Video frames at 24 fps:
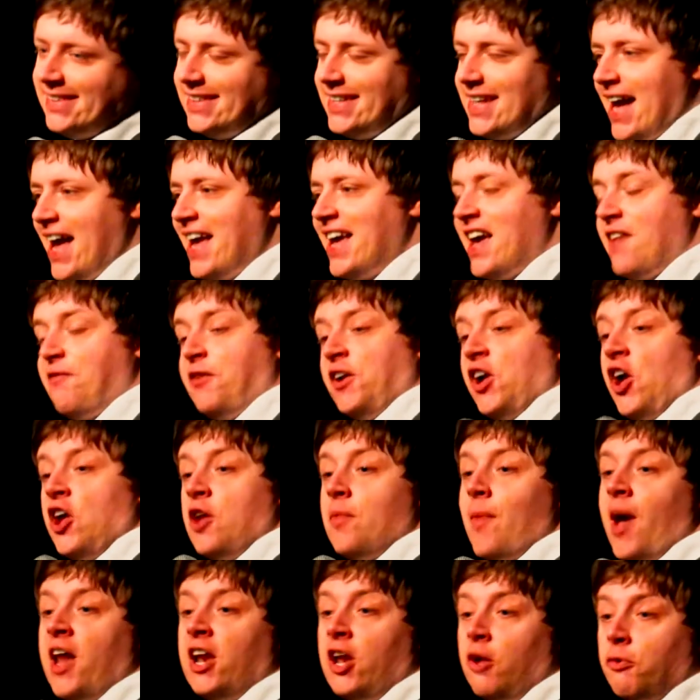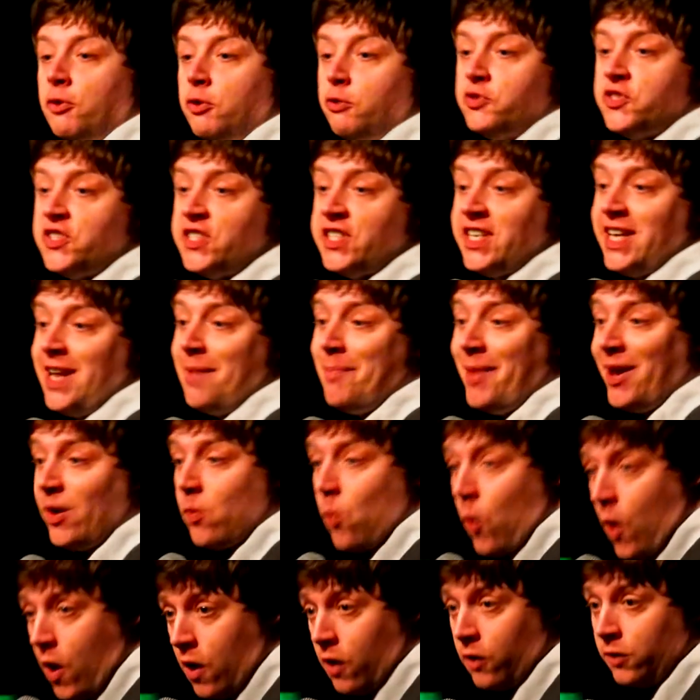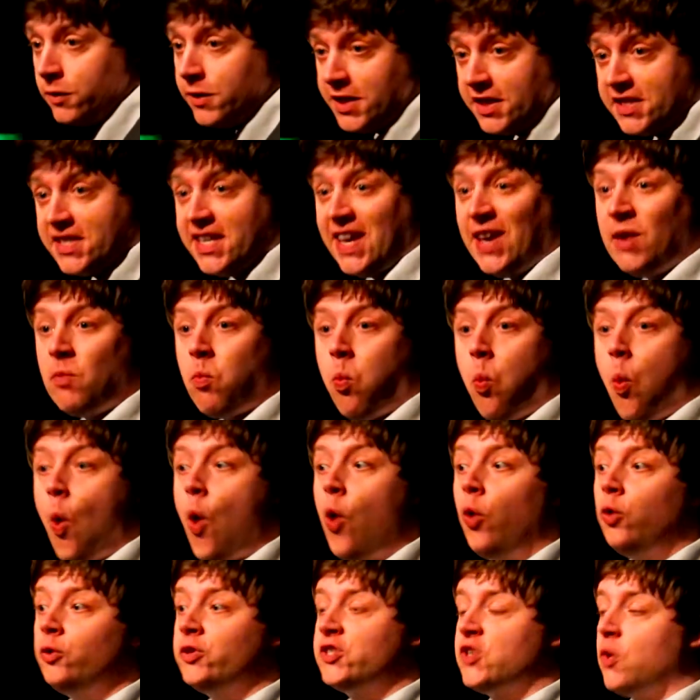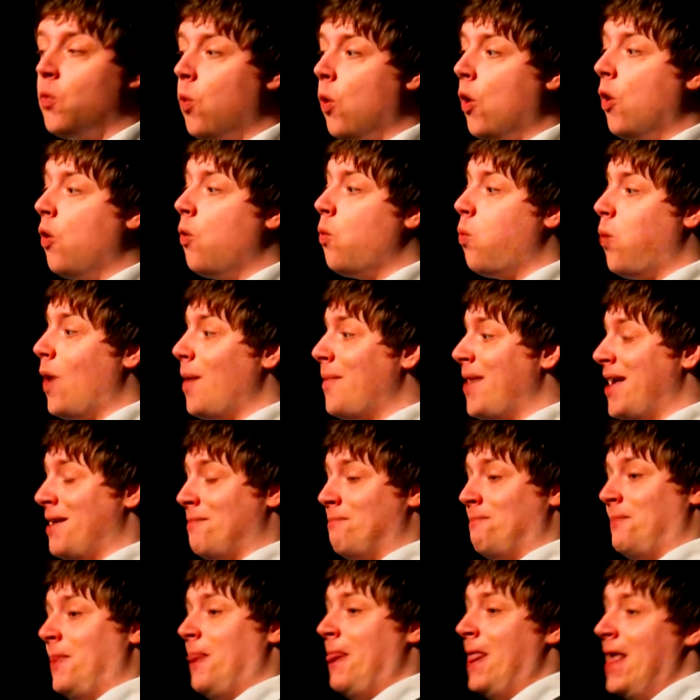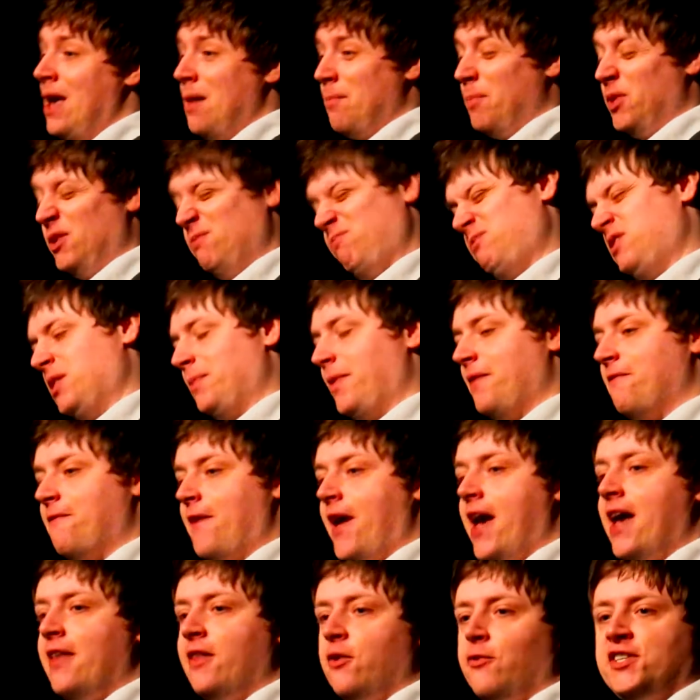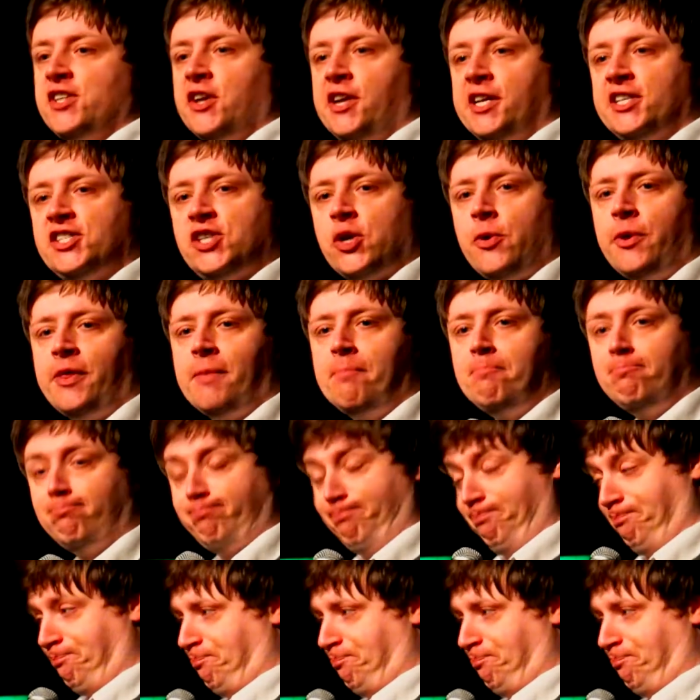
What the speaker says: Hey, if you go to my local Slimming World, you see wall-to-wall women. But to be fair, there is only 2 of them.